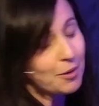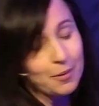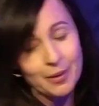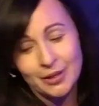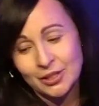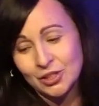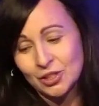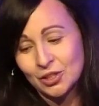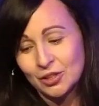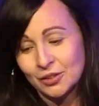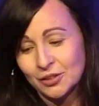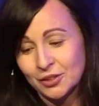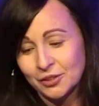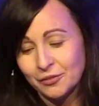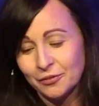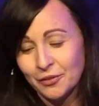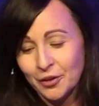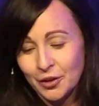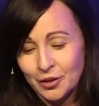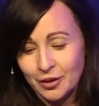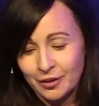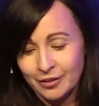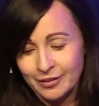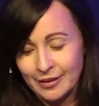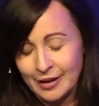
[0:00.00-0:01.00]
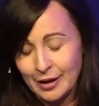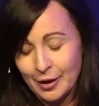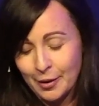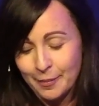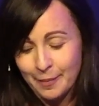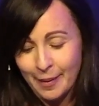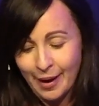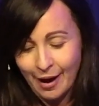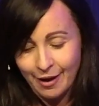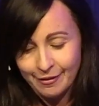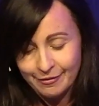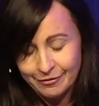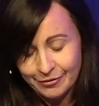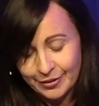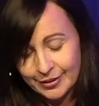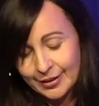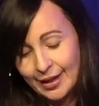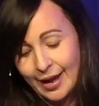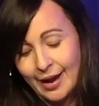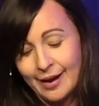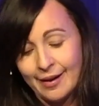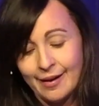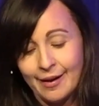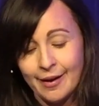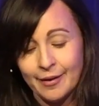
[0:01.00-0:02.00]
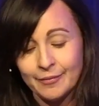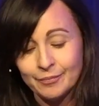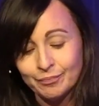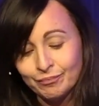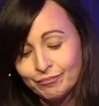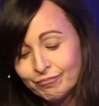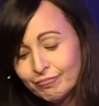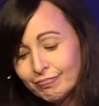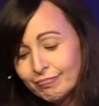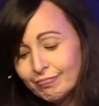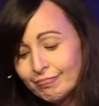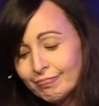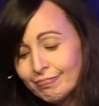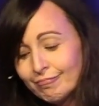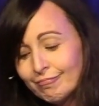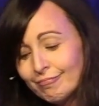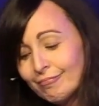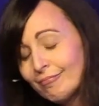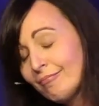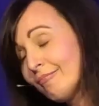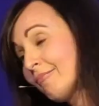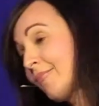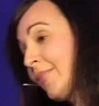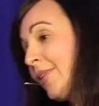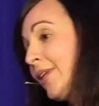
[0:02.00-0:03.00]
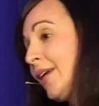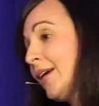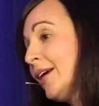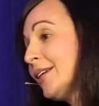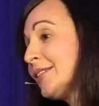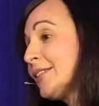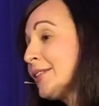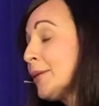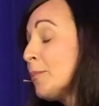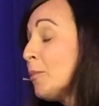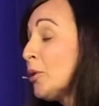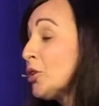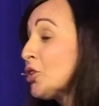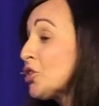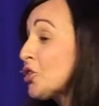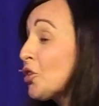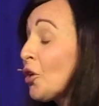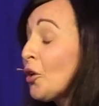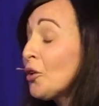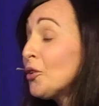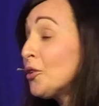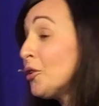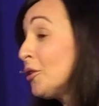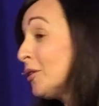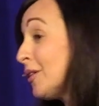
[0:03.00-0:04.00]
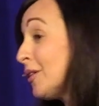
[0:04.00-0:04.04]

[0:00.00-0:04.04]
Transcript: questions for you to think about for later. Has someone showed you